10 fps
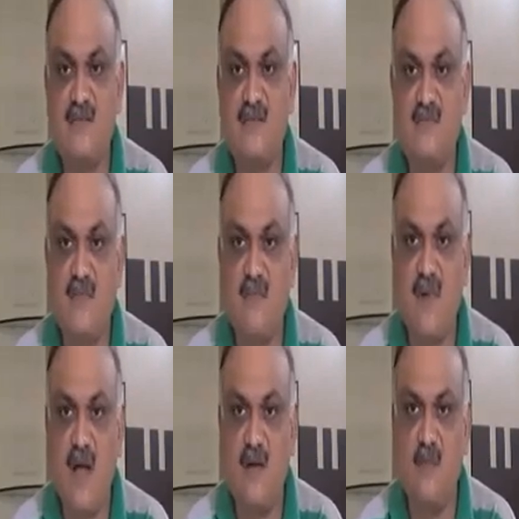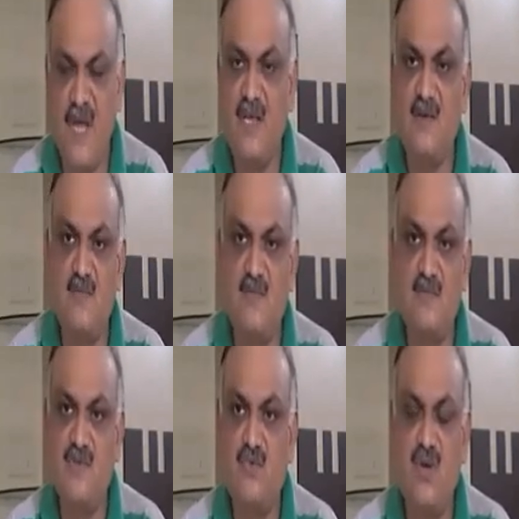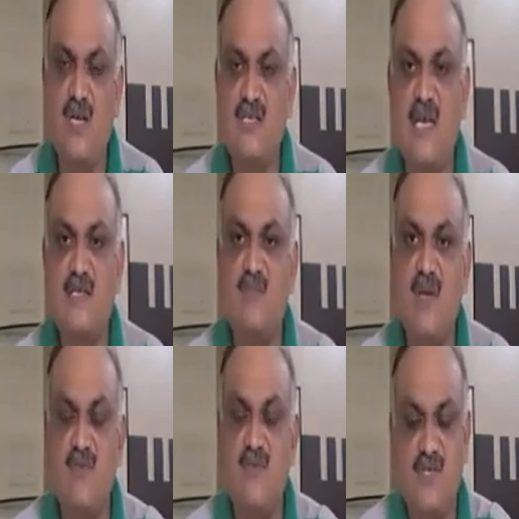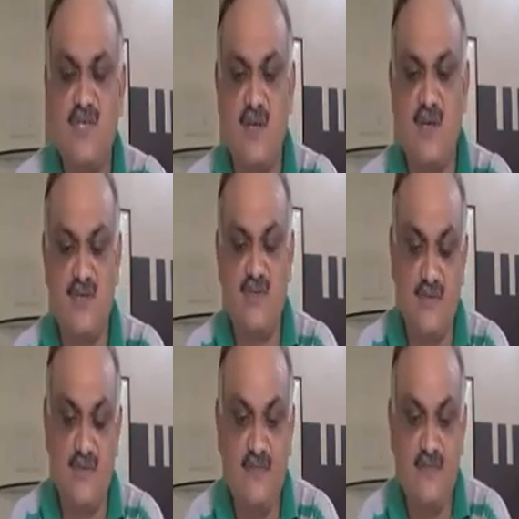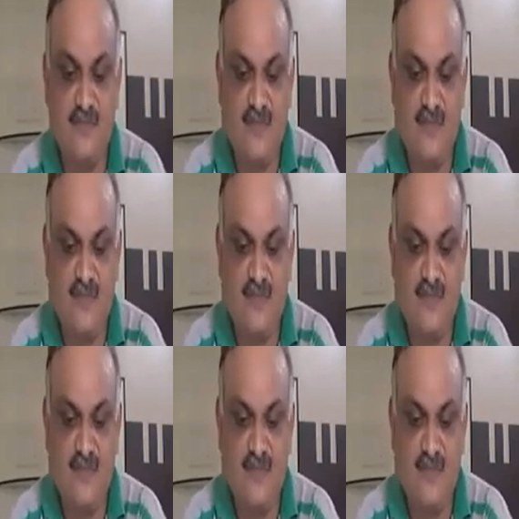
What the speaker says: and many students ask me question also,